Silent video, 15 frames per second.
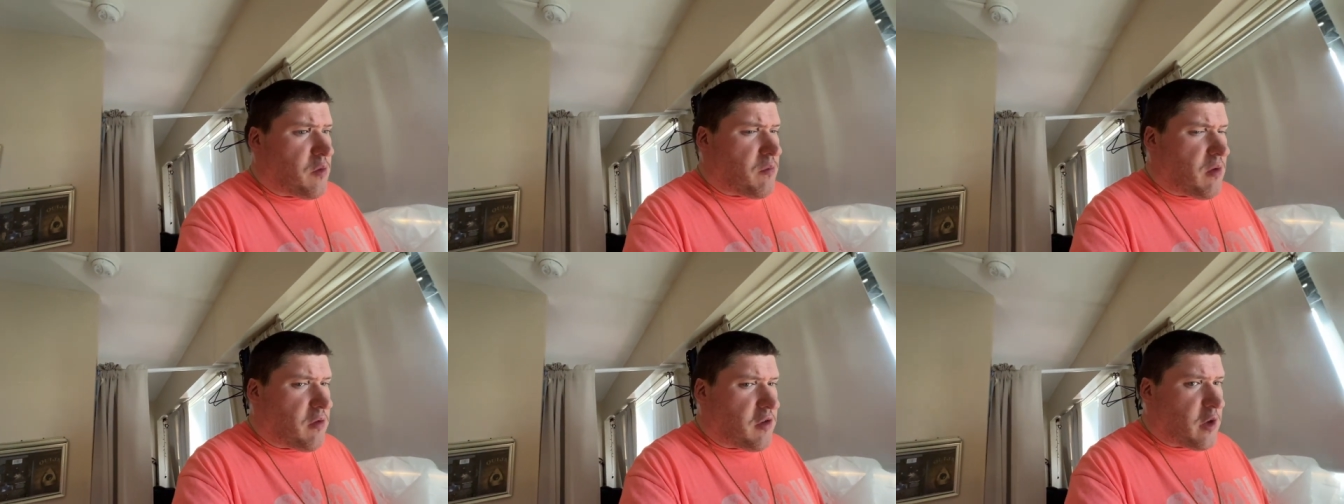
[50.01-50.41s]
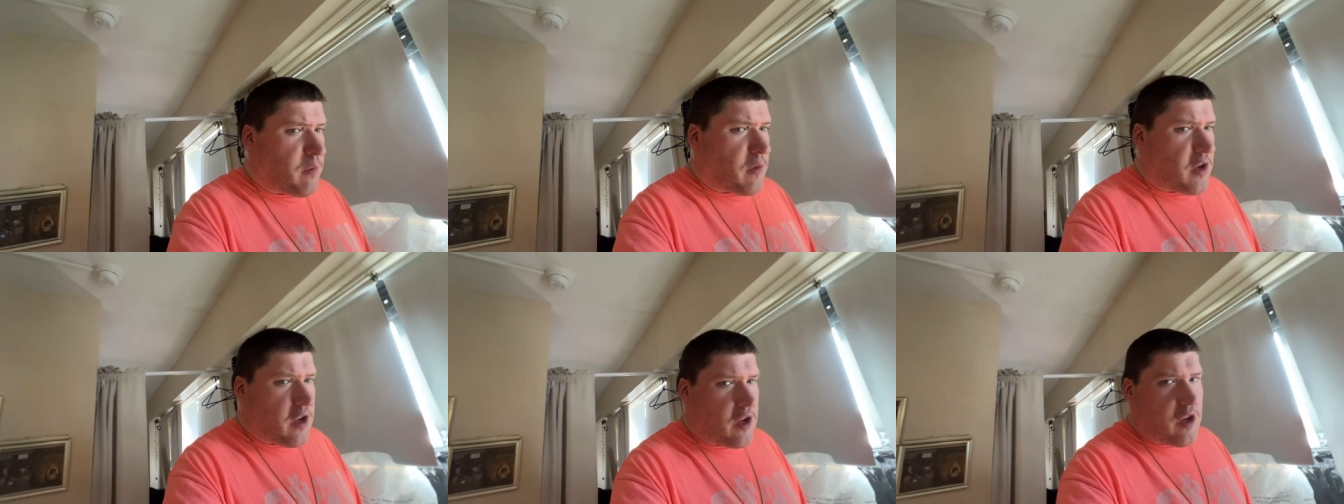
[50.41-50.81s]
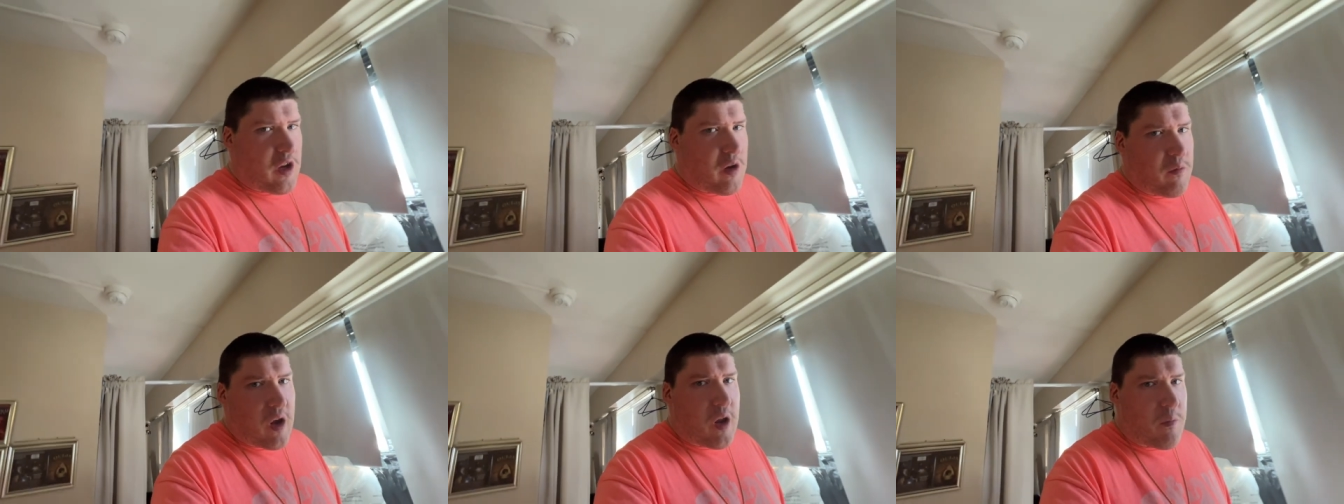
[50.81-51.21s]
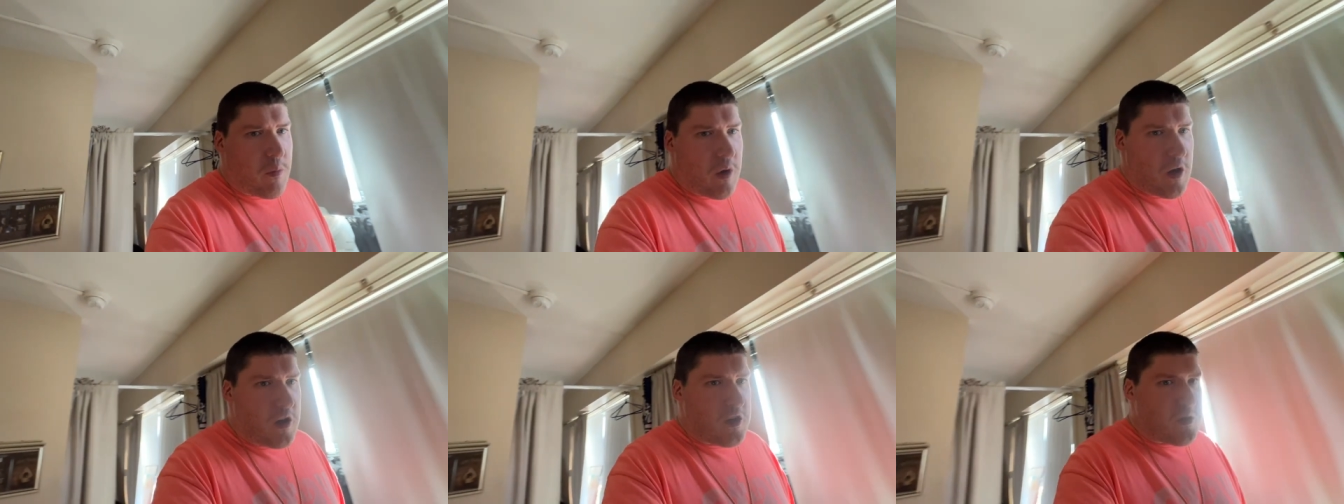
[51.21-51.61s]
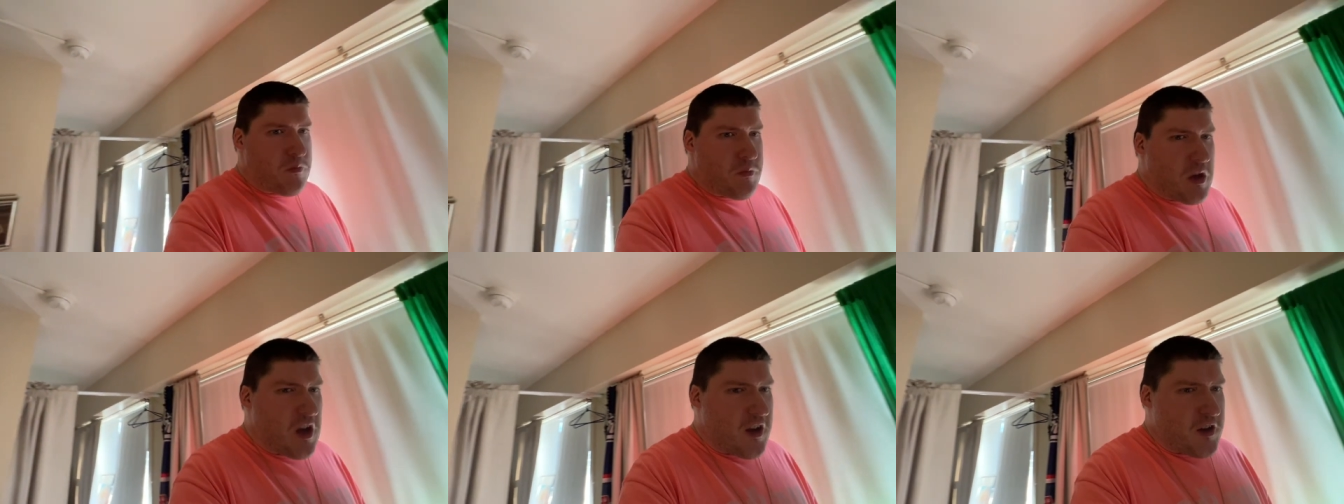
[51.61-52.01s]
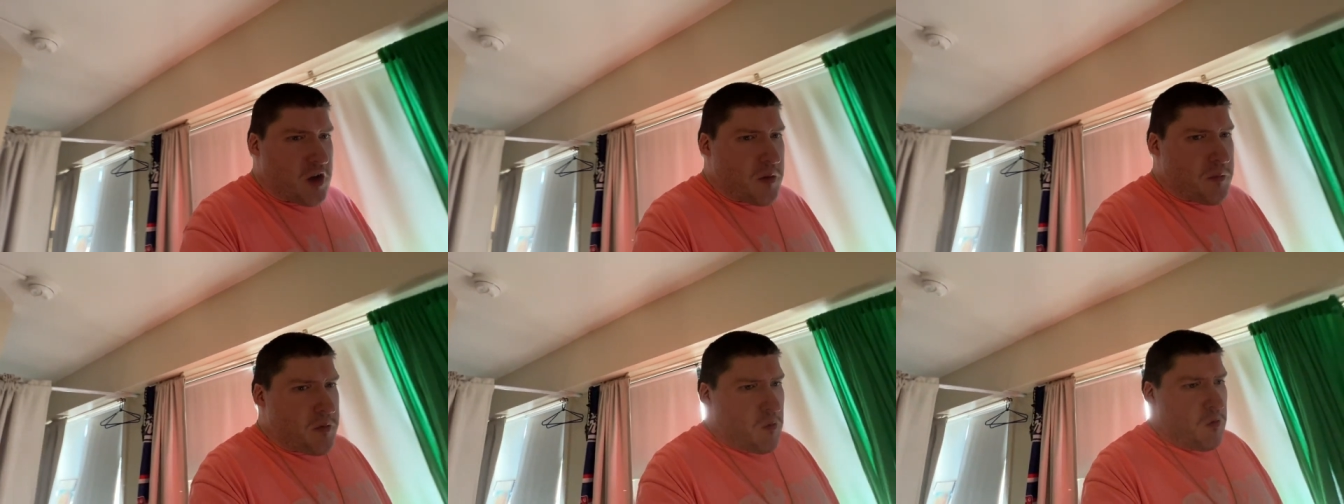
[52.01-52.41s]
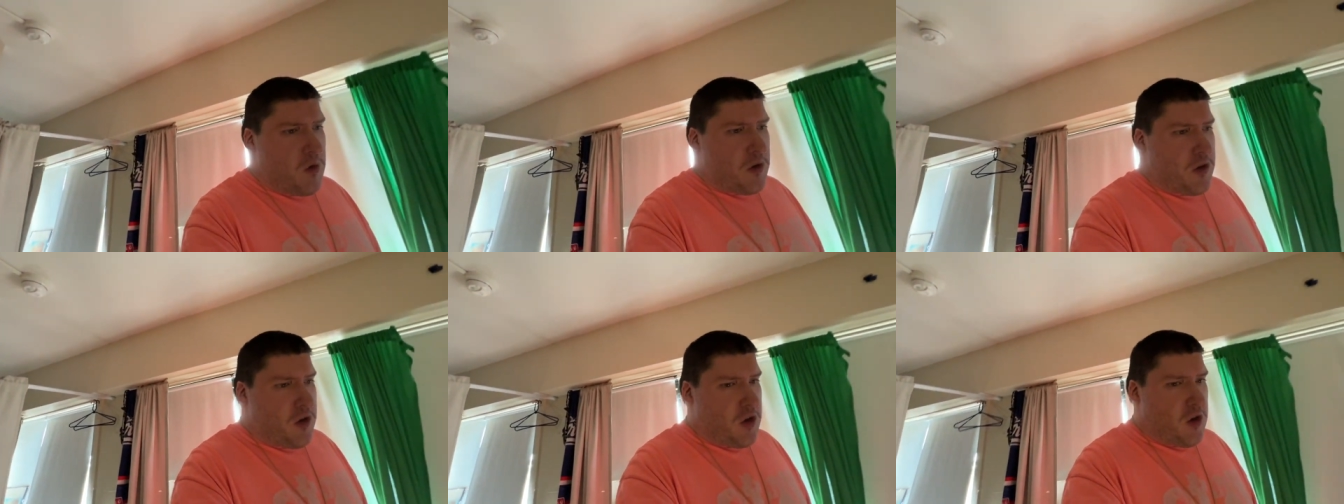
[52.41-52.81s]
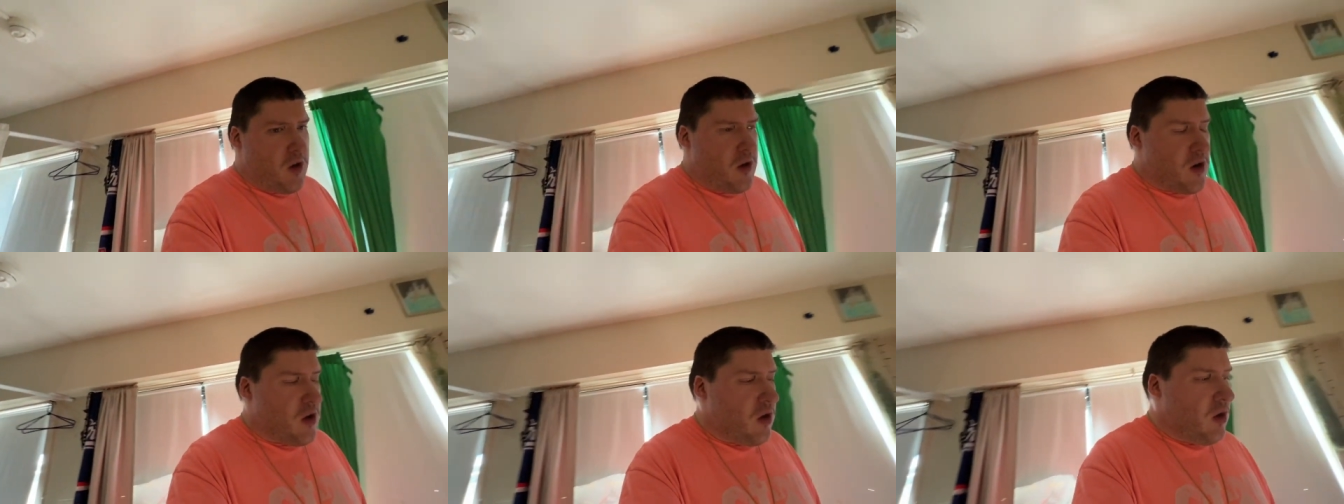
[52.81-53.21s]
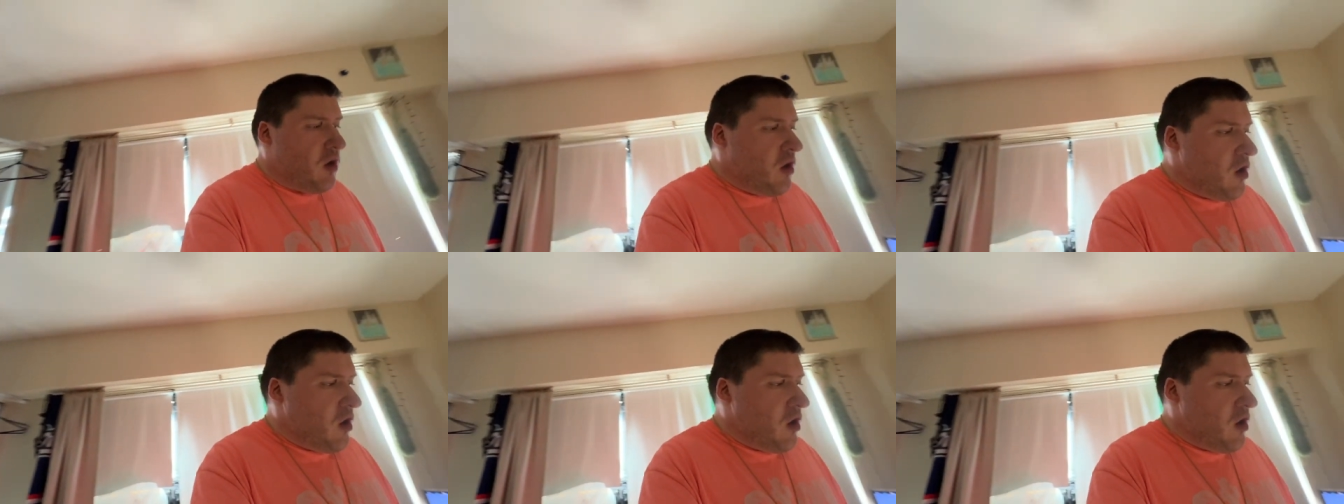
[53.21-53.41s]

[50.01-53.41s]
Maybe get my um, iPods back up and working on it.